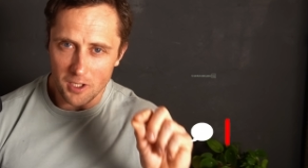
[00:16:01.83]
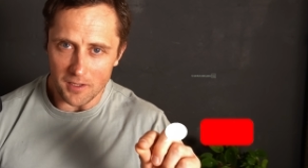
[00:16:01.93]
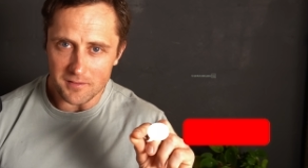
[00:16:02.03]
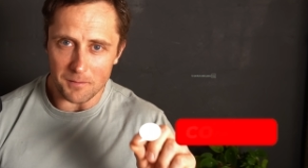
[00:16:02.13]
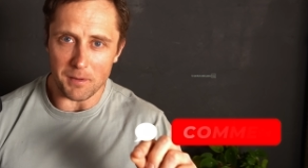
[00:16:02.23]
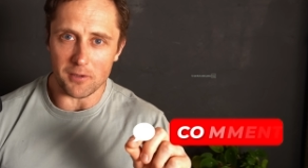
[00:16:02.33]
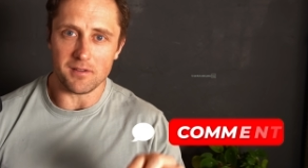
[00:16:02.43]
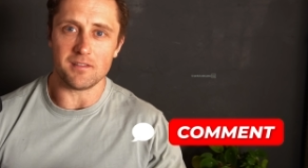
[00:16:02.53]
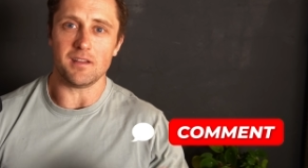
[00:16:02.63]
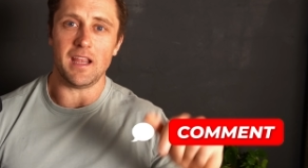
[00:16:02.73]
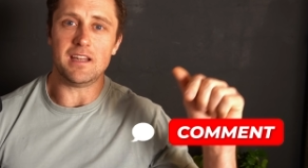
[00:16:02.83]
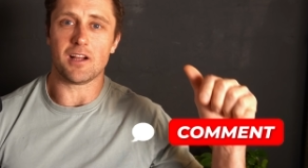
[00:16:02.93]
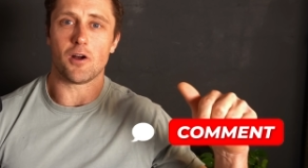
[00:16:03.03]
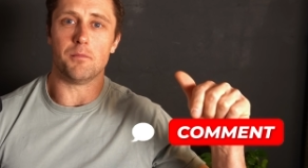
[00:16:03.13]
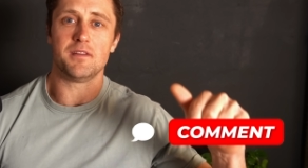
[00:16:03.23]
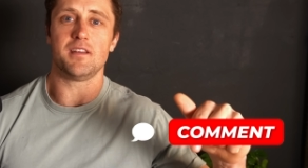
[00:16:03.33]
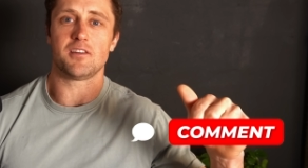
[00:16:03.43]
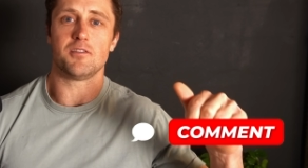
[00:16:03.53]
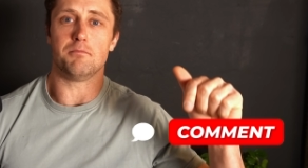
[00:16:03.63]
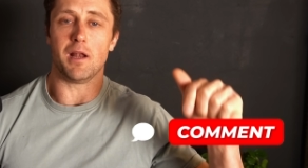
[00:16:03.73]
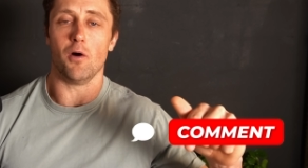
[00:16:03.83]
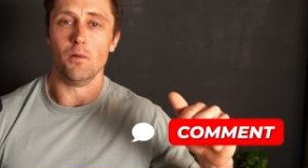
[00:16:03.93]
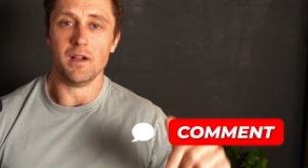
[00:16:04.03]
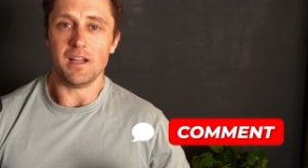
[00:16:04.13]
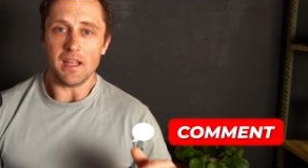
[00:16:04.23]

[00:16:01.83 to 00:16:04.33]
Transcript: thoughts about this in the comment section below.